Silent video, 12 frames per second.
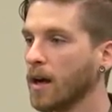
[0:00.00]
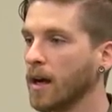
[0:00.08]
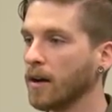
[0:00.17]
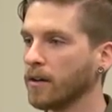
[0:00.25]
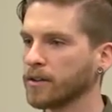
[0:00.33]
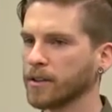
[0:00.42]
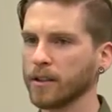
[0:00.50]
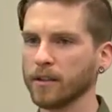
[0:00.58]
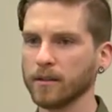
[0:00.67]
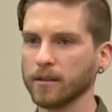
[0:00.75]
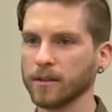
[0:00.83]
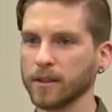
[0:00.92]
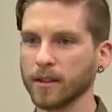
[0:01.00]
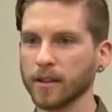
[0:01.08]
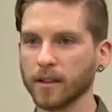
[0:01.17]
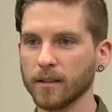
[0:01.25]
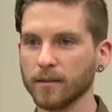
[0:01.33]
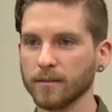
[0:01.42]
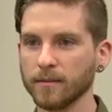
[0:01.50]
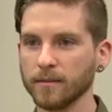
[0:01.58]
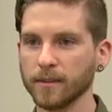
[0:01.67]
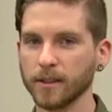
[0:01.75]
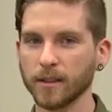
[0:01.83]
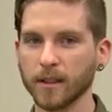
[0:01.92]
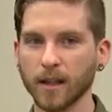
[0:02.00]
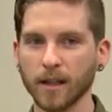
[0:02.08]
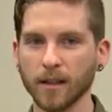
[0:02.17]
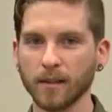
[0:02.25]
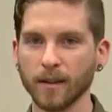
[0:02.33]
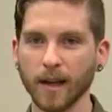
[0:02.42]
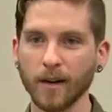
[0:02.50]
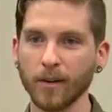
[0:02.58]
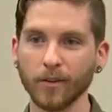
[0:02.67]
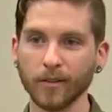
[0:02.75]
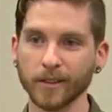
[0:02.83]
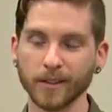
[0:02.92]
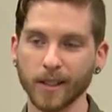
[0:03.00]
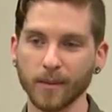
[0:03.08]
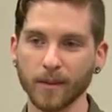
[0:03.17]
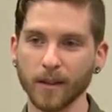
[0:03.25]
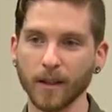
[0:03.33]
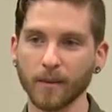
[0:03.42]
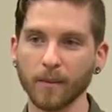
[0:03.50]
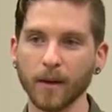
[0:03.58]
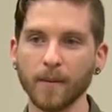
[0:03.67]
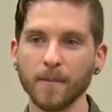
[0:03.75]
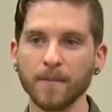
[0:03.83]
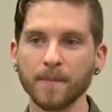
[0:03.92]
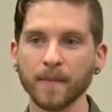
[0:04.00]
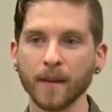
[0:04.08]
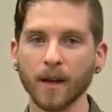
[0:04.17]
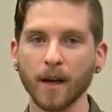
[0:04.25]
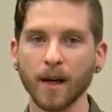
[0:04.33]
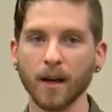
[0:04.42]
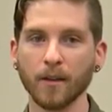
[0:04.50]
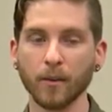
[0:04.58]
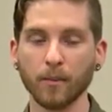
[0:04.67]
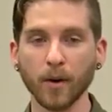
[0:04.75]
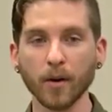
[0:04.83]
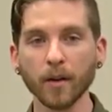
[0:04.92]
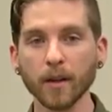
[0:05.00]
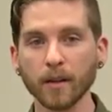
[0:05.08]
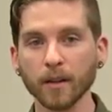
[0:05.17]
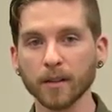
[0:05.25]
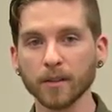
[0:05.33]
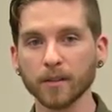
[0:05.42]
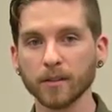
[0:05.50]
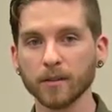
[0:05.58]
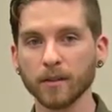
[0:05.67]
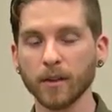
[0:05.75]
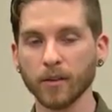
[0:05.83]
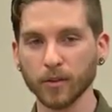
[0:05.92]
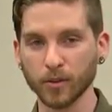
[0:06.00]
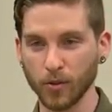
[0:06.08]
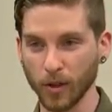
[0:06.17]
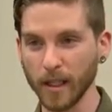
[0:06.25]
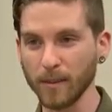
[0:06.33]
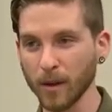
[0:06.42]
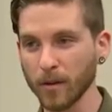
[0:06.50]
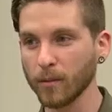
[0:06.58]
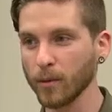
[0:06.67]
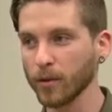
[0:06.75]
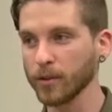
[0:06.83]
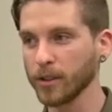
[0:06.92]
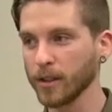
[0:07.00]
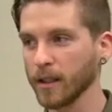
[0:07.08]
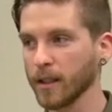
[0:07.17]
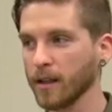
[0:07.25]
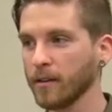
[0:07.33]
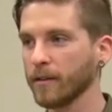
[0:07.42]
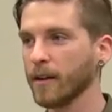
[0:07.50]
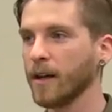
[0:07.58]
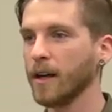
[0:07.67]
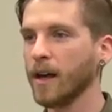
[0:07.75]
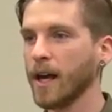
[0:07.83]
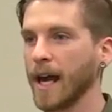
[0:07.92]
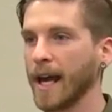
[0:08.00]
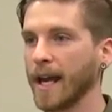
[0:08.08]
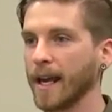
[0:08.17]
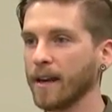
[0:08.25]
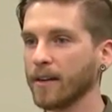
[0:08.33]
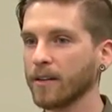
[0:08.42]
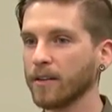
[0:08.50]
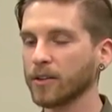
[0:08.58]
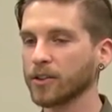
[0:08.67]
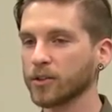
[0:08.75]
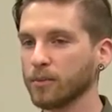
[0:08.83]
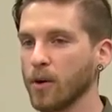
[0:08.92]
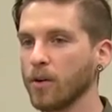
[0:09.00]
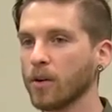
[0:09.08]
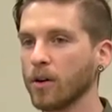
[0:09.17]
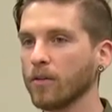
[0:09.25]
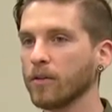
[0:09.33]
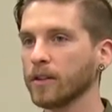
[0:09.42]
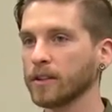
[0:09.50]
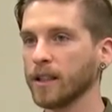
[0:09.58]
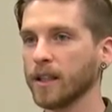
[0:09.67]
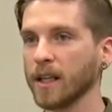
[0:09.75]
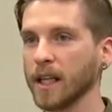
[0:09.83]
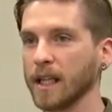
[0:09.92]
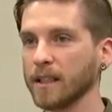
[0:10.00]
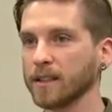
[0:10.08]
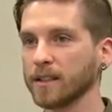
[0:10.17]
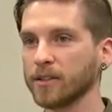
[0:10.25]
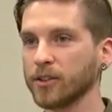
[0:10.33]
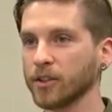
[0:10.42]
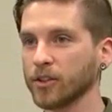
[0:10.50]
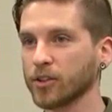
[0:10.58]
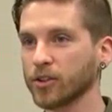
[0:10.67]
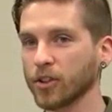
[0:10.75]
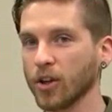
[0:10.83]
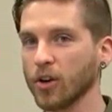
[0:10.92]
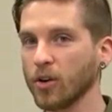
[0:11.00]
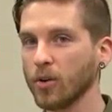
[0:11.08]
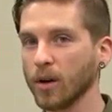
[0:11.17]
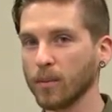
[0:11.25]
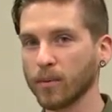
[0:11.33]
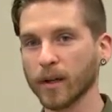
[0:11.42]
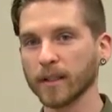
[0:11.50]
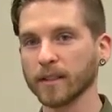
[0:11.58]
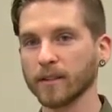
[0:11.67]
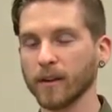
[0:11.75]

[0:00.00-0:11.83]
or sil silicon, silicon. I don't know if it's the same thing, but uh, they're burning this, you know, those green motherboards you think of. And the smoke over the city is just so oppressive.